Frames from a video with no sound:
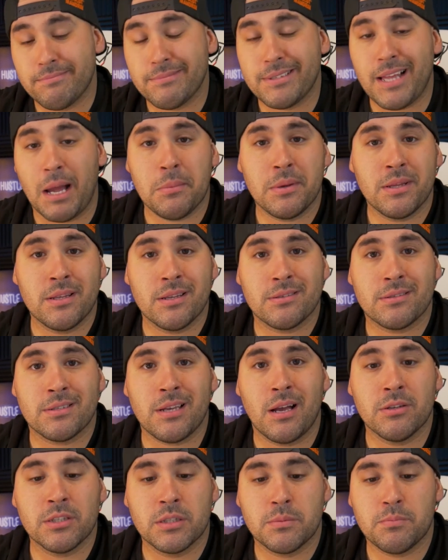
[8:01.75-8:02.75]
I mean, it
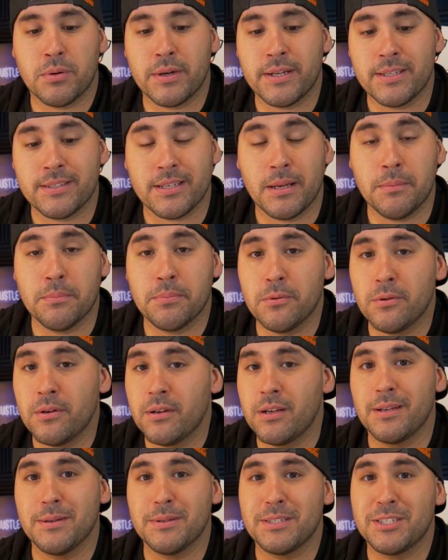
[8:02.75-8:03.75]
sounds pretty simple.
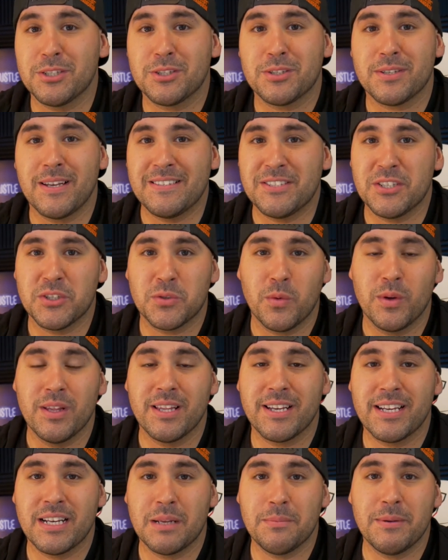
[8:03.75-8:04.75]
It's just
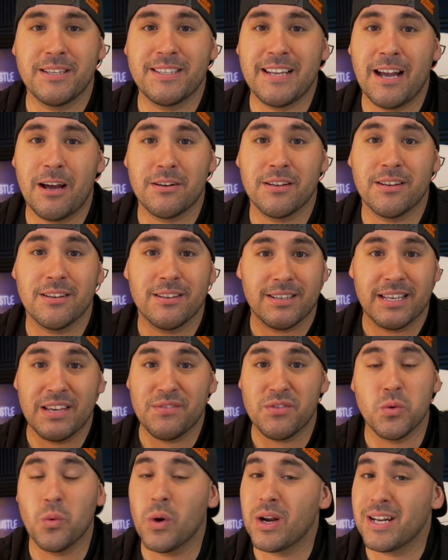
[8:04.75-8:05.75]
really going to be down to
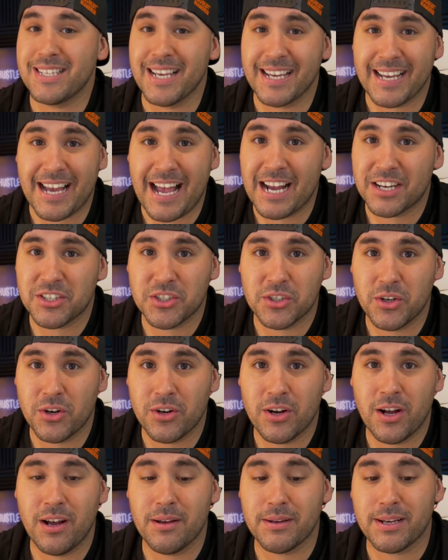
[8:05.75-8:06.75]
if you want to take action or
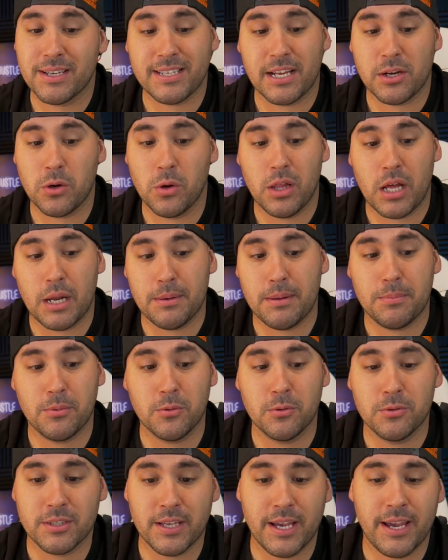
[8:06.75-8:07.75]
not, because I know a lot of people
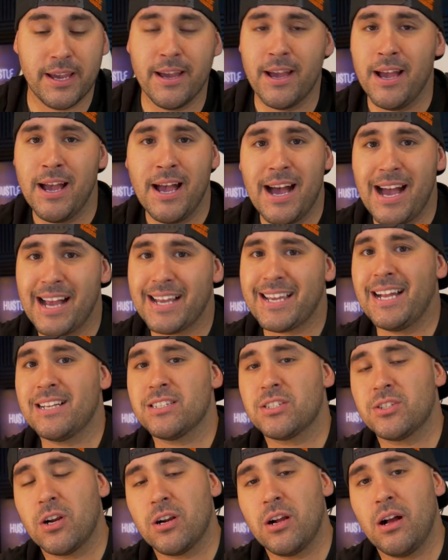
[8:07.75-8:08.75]
who say, I can't
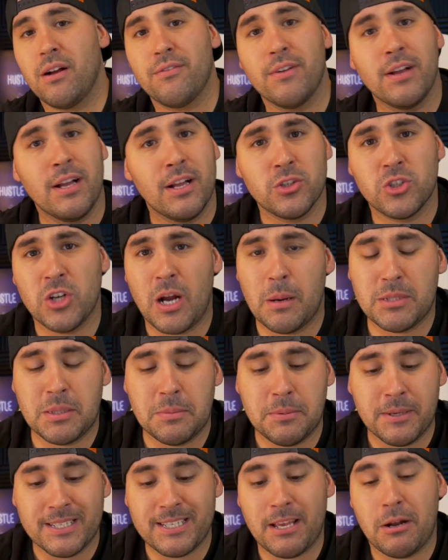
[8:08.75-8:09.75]
start off dropshipping
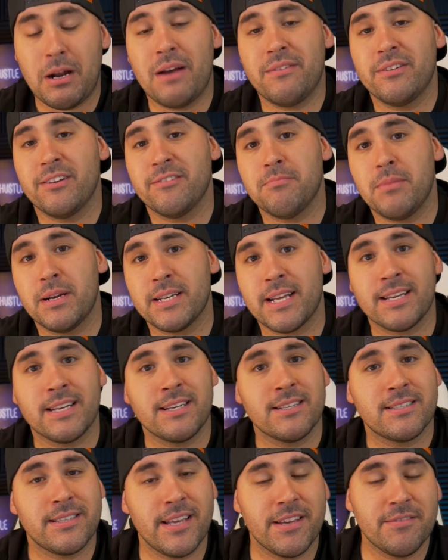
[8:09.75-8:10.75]
because I don't have enough money, I need
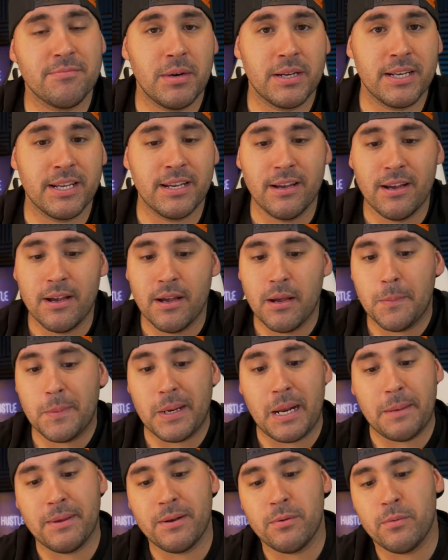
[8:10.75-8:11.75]
to save money. But
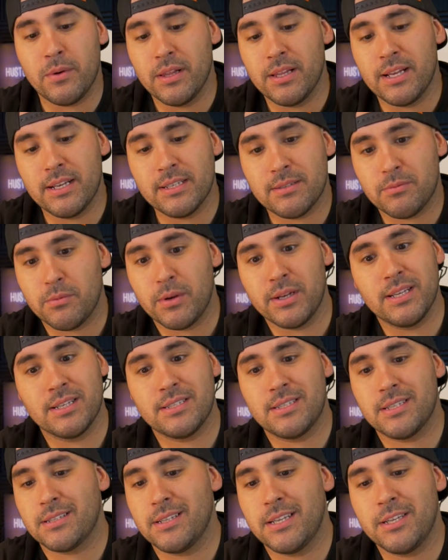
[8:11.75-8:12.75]
I mean,
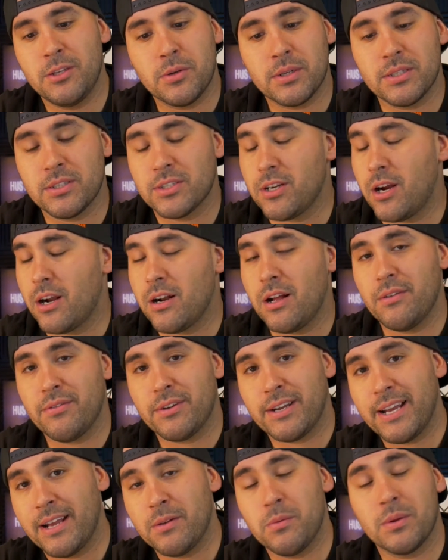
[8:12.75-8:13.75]
realistically, you can start off
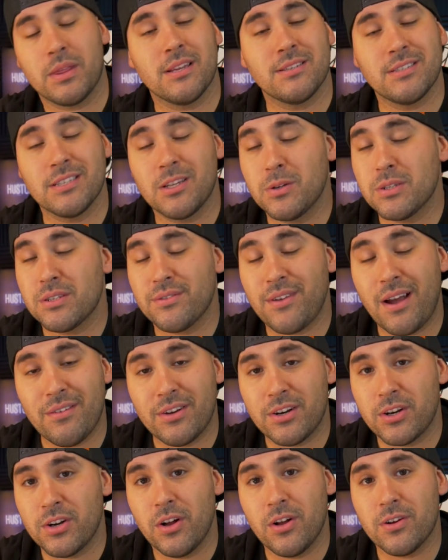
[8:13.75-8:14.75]
again with as little as
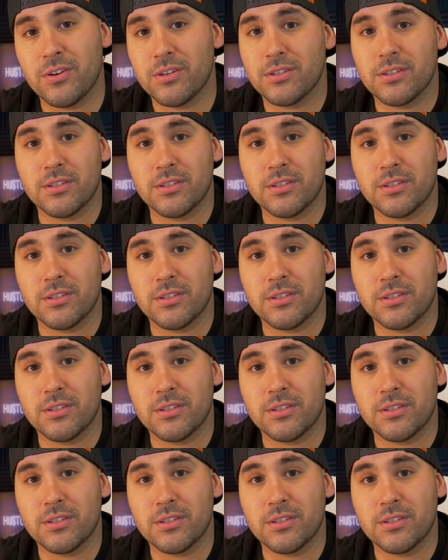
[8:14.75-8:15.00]
$500.